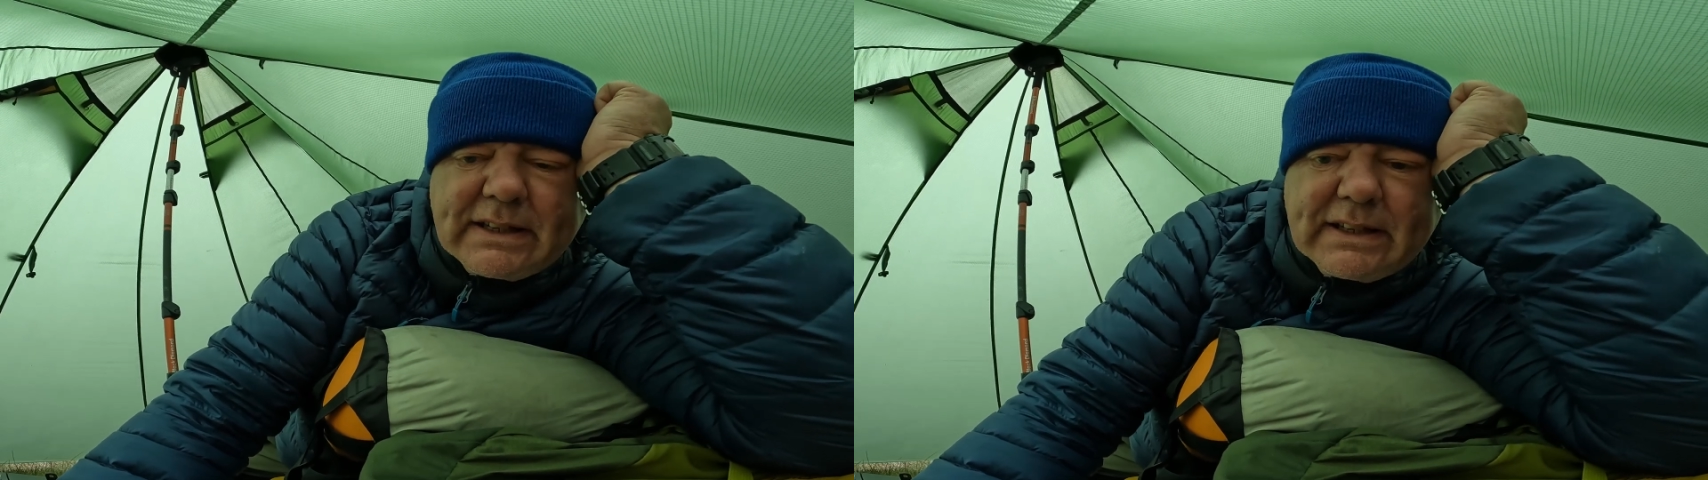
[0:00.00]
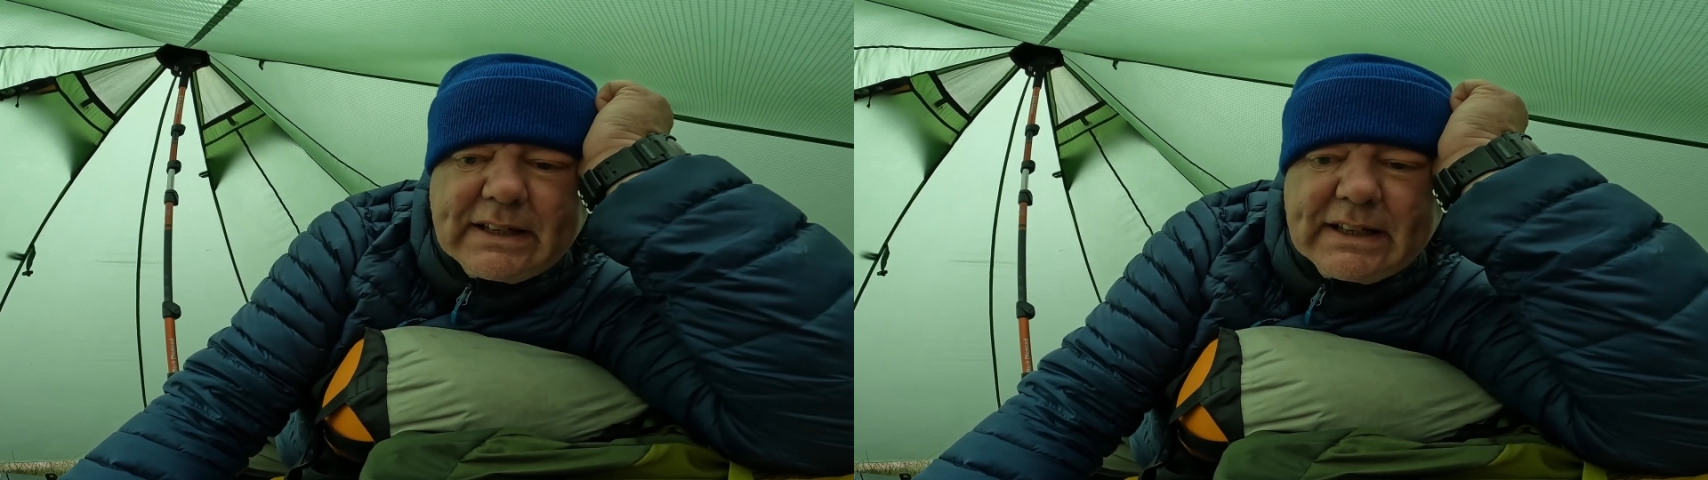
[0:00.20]

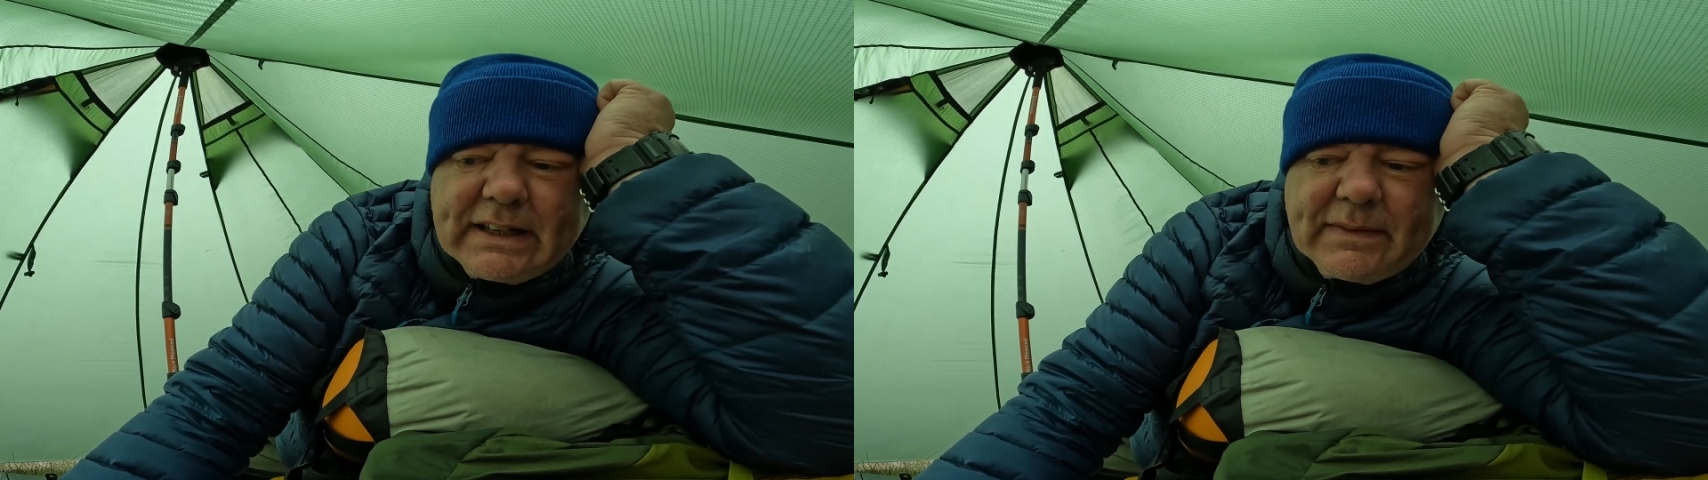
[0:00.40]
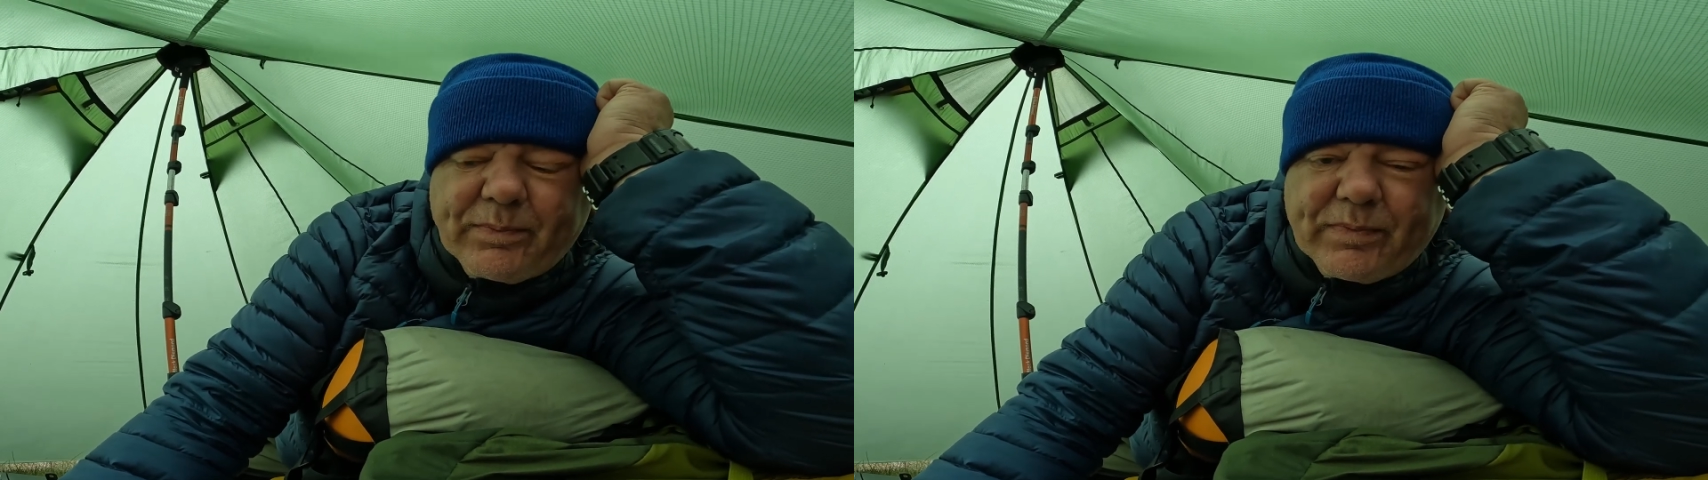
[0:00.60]

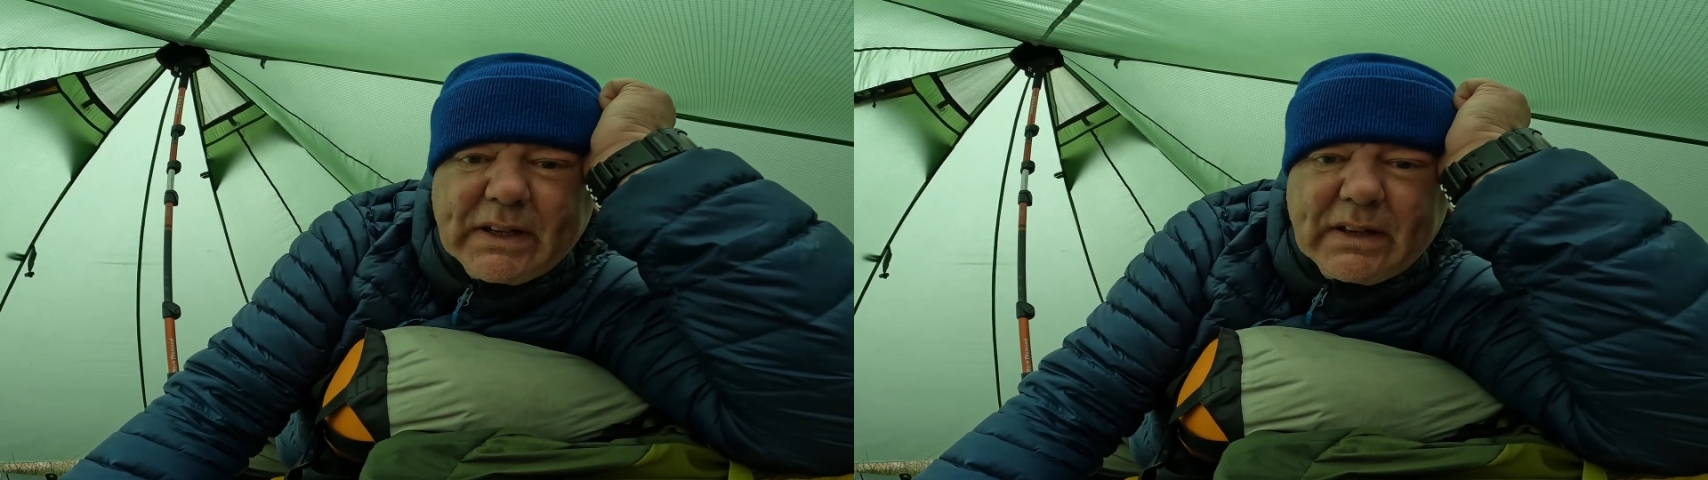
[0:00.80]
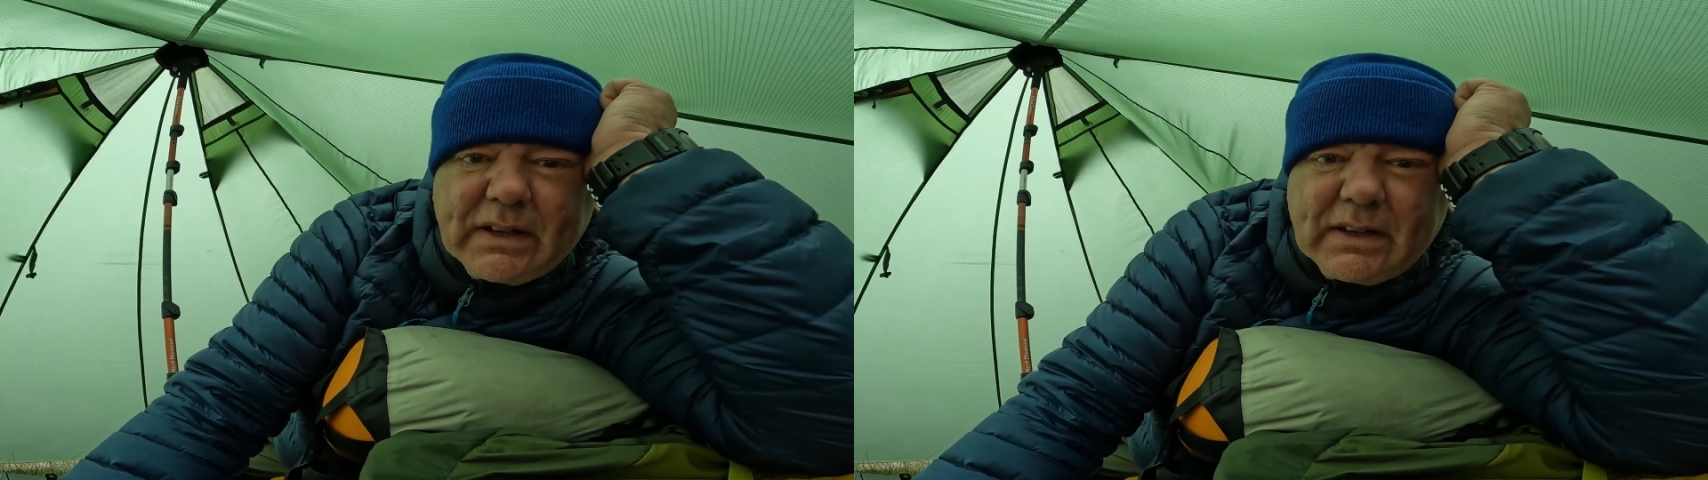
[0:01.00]
I
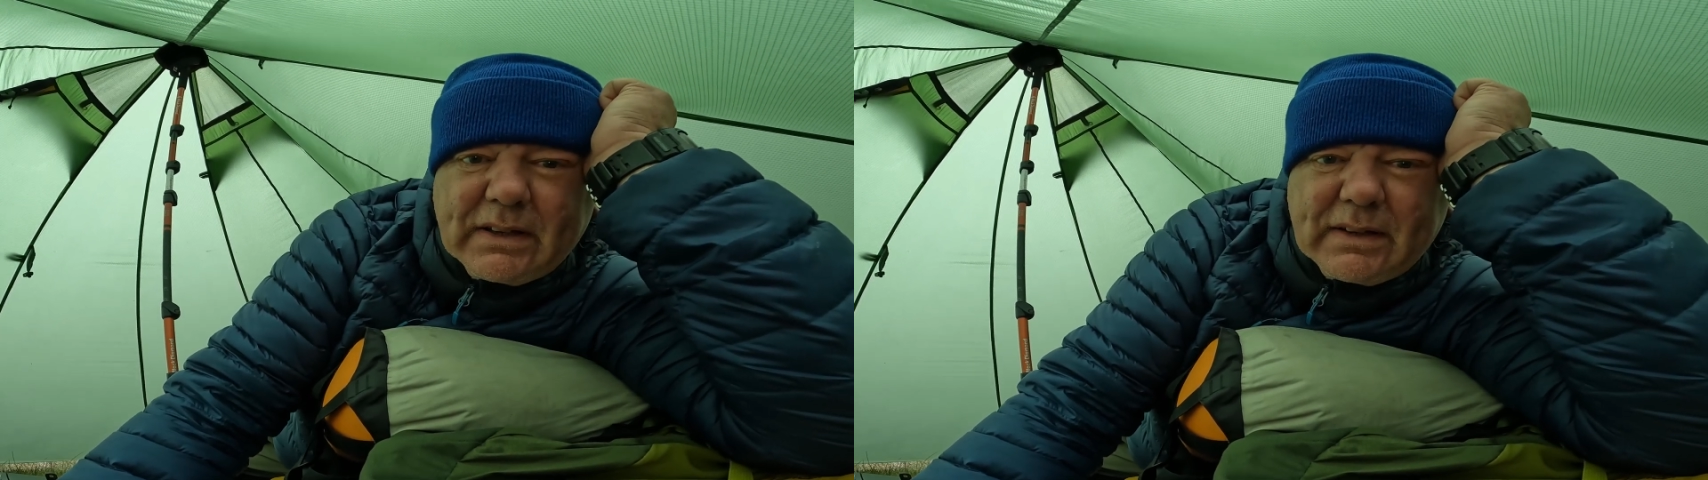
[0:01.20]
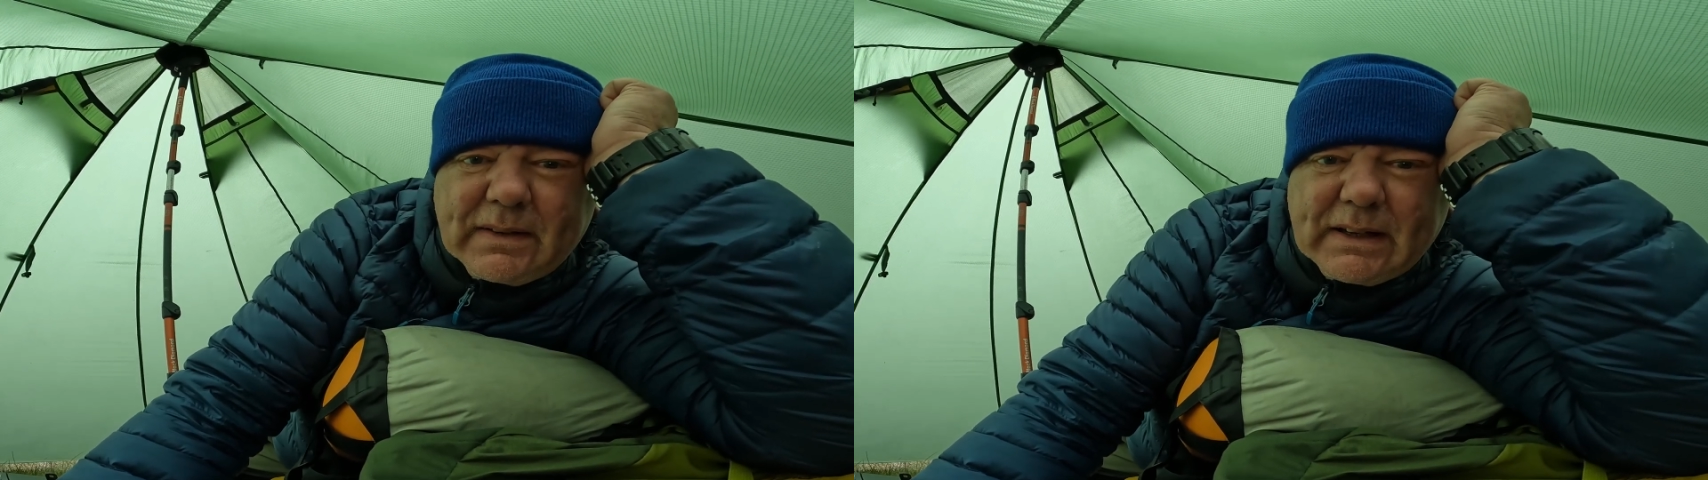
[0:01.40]

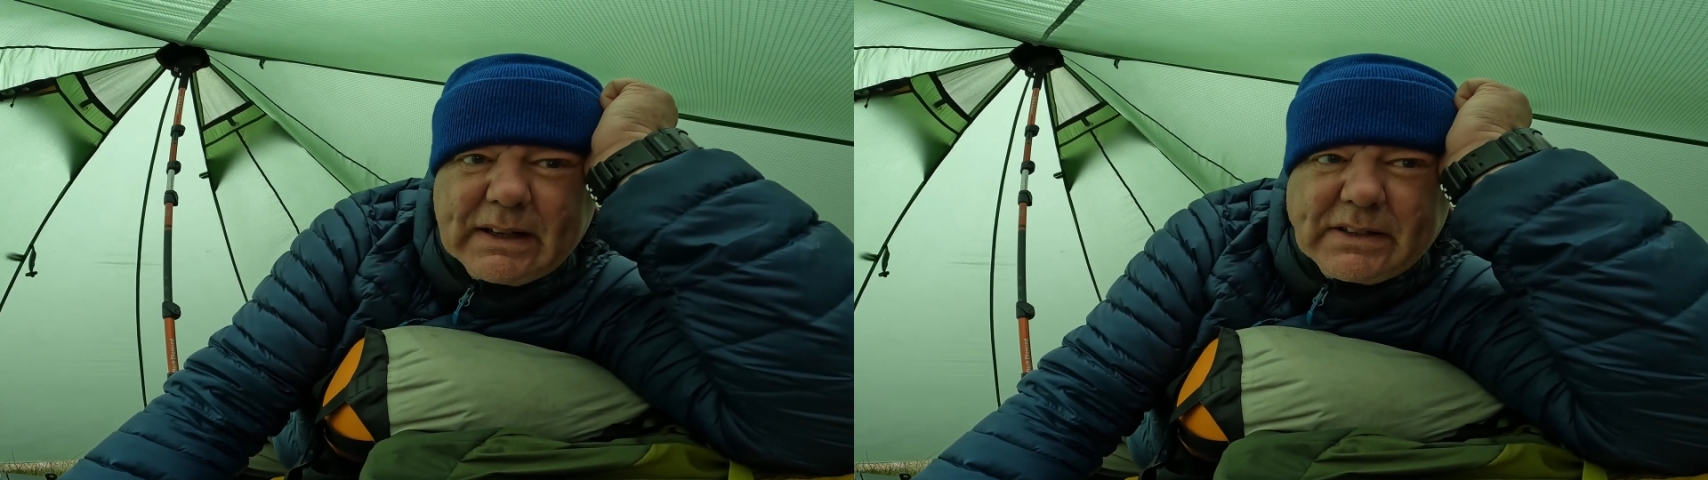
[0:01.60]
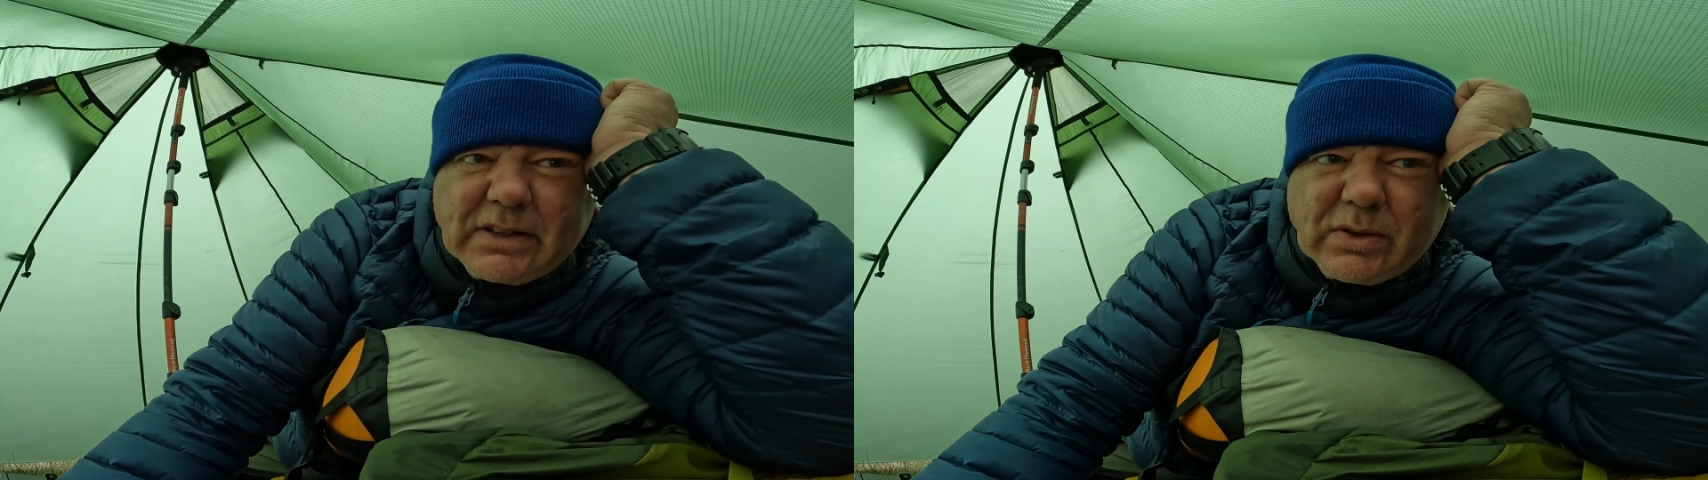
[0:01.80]
did